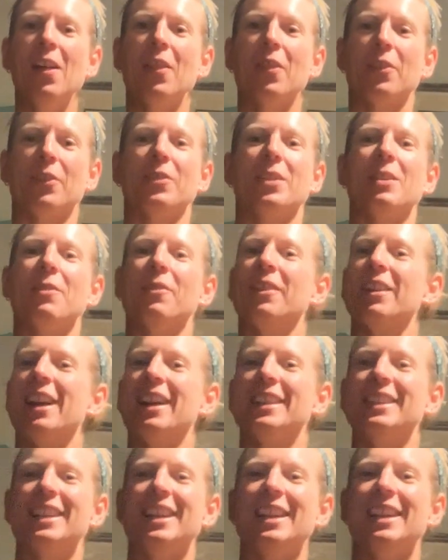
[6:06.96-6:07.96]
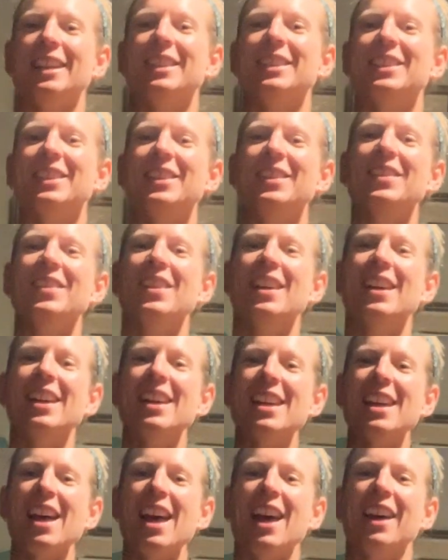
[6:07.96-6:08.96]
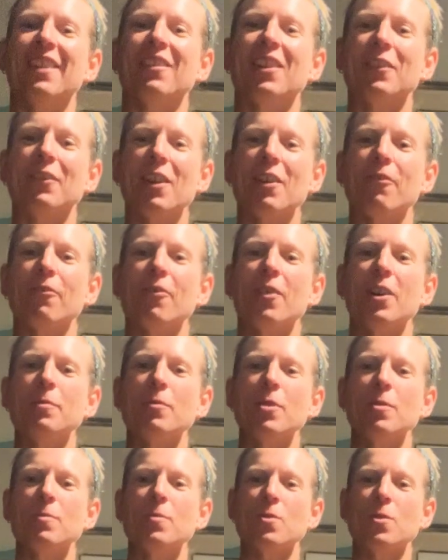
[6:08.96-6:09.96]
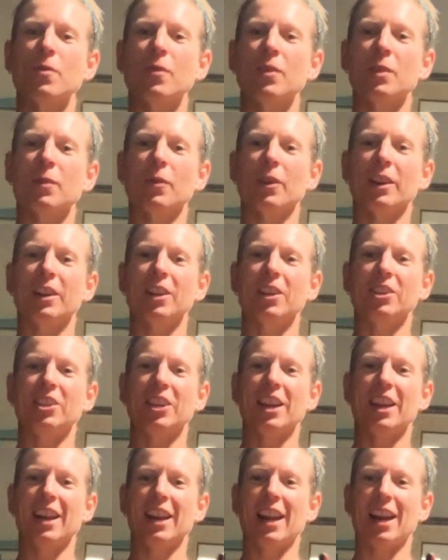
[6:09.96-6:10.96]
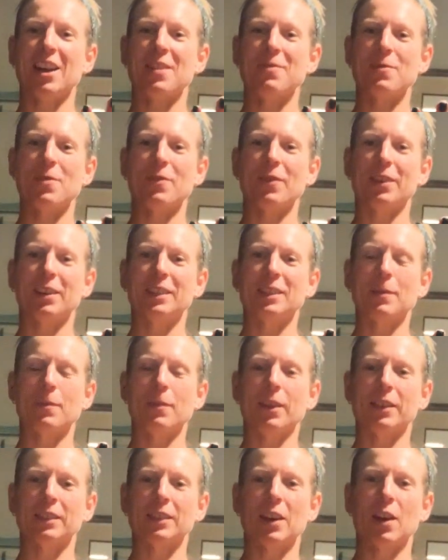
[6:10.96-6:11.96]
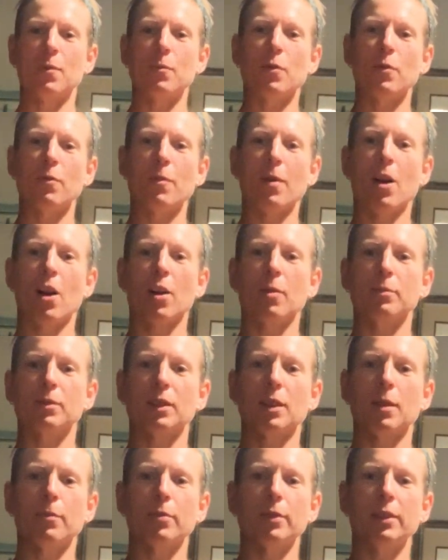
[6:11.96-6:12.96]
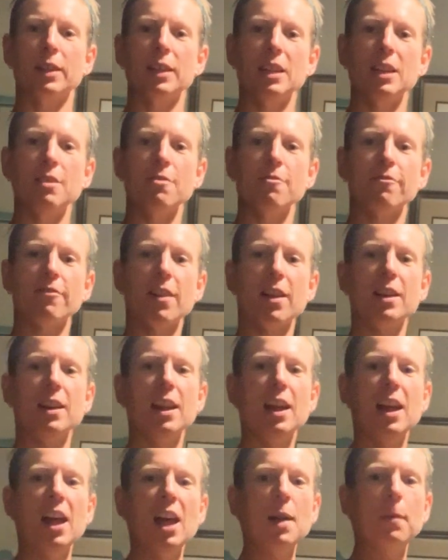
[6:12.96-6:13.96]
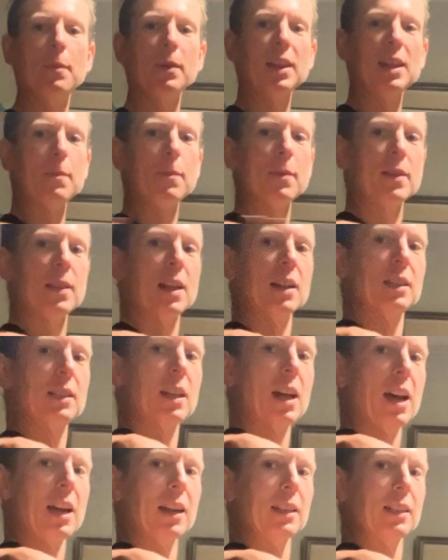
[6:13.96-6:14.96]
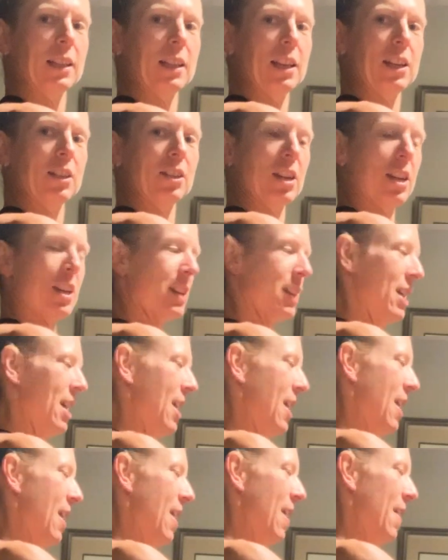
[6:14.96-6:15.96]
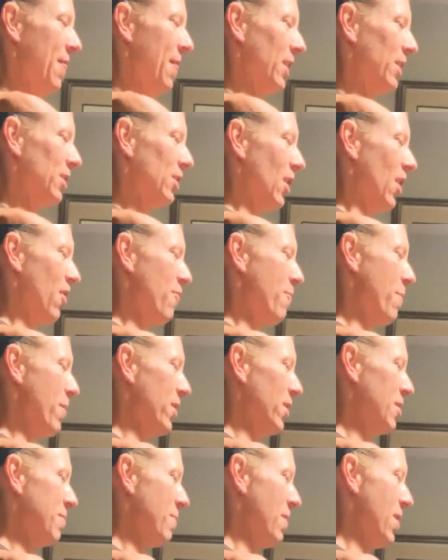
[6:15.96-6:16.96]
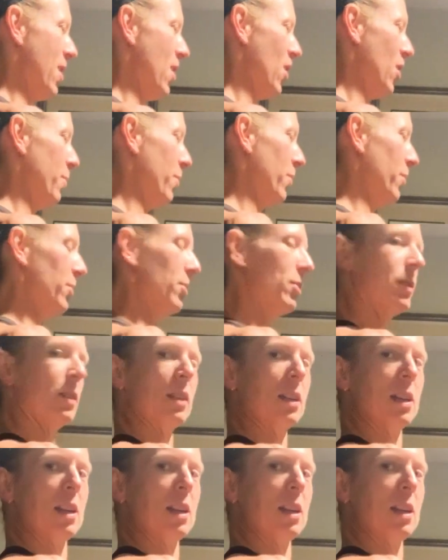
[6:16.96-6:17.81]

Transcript: 3, we're not done, 2, and when we have one more move, and then we're gonna shake it out and move on to something else. Now I'll move my arms completely in front, but keeping that isolation, that soft bend in my elbows.